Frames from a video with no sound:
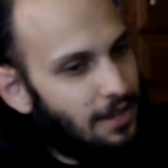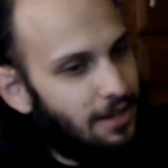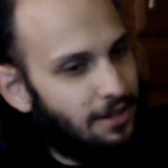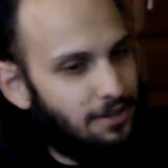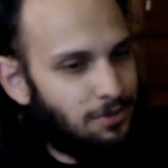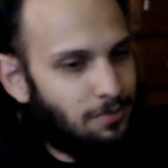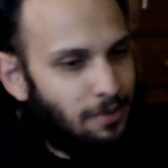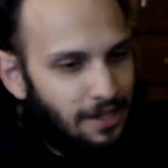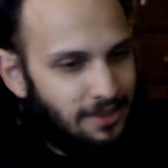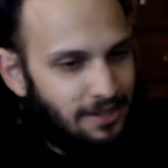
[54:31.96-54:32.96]
And it is
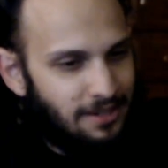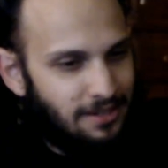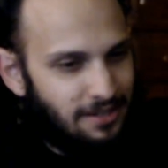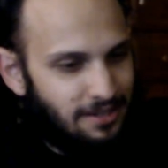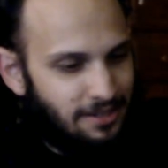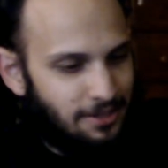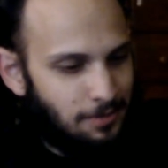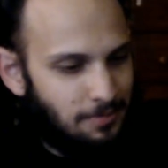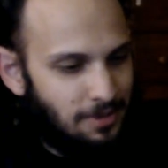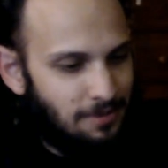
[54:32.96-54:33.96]
right there that it
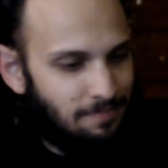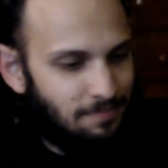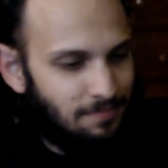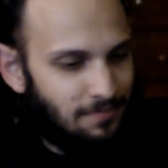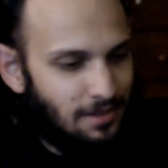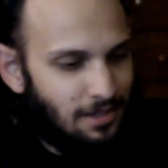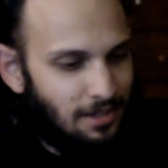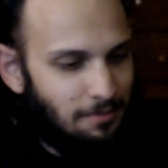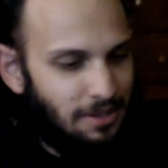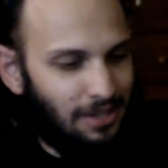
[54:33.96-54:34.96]
hits me.
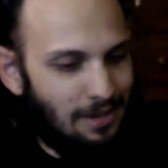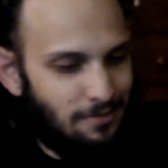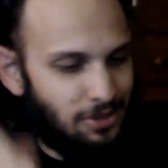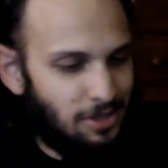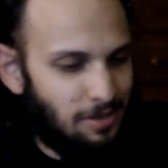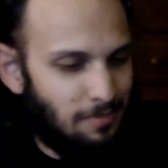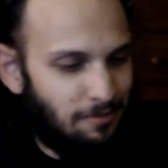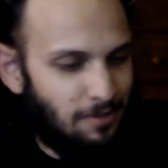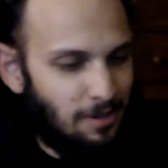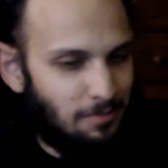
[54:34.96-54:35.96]
I may never see my
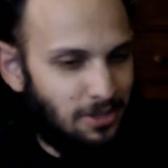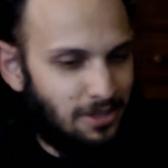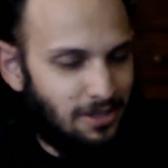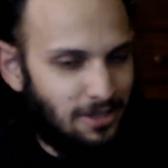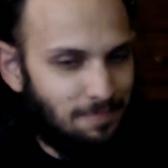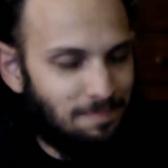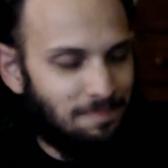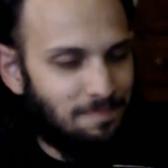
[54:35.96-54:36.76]
family again.